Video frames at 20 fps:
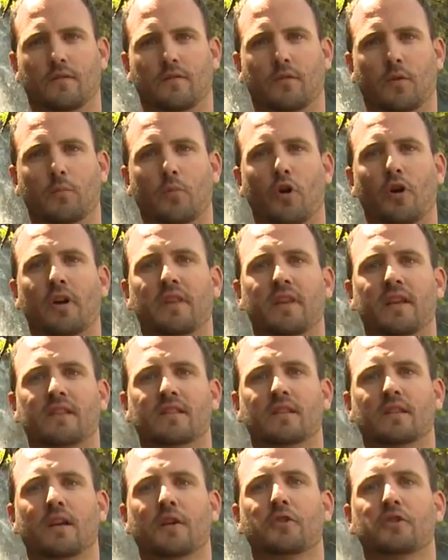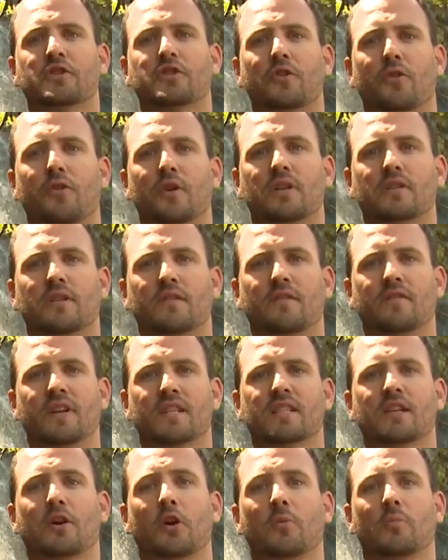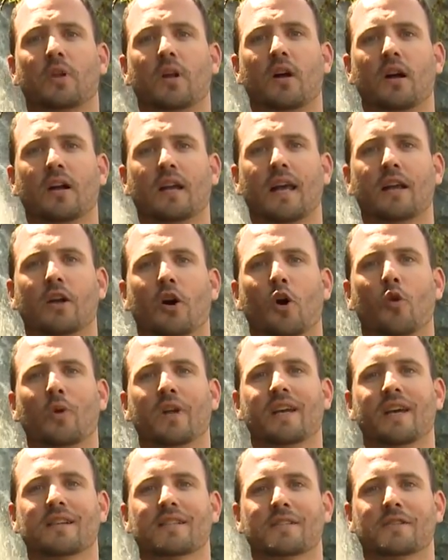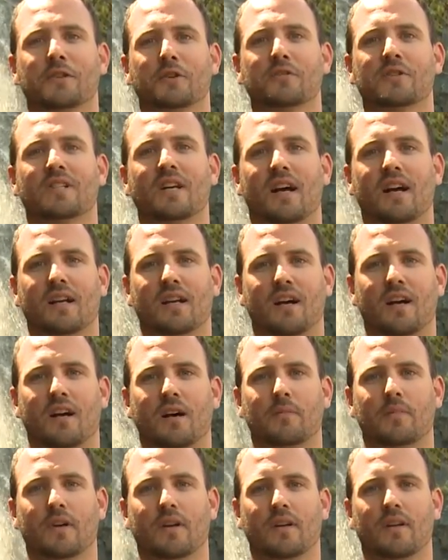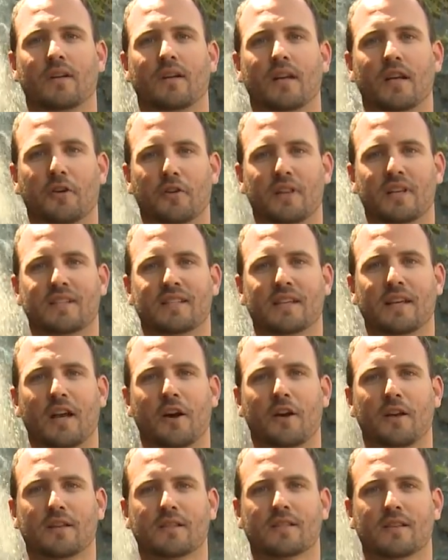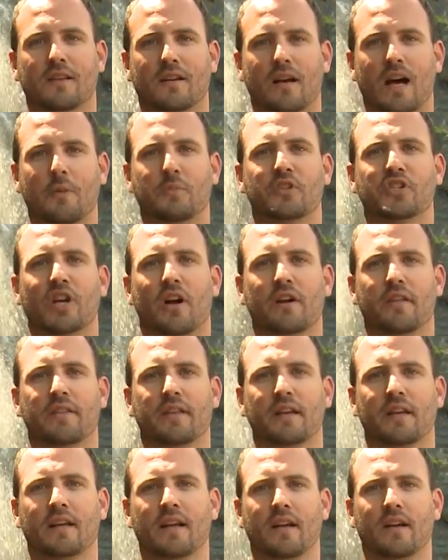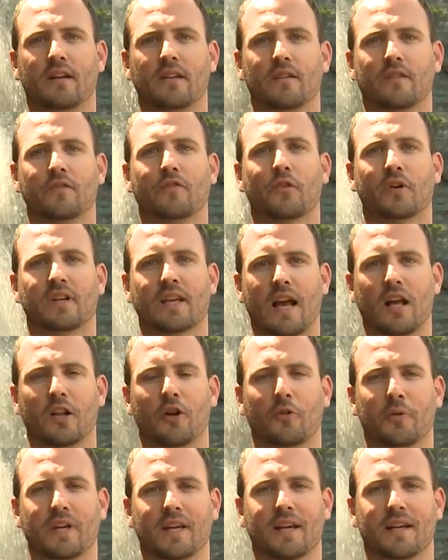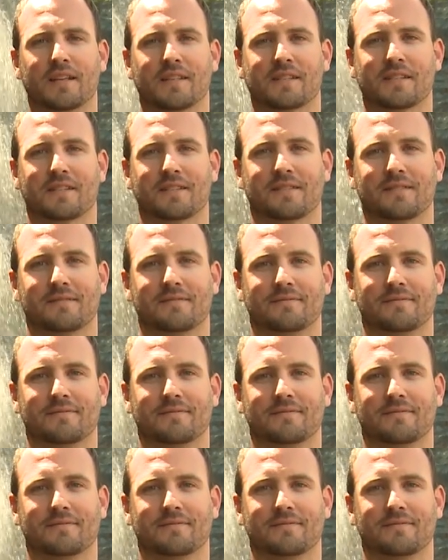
For more on this and other stories, visit our blog at oesnews.com. Here in the Sierras, I'm Jonathan Goodell for Cal OES.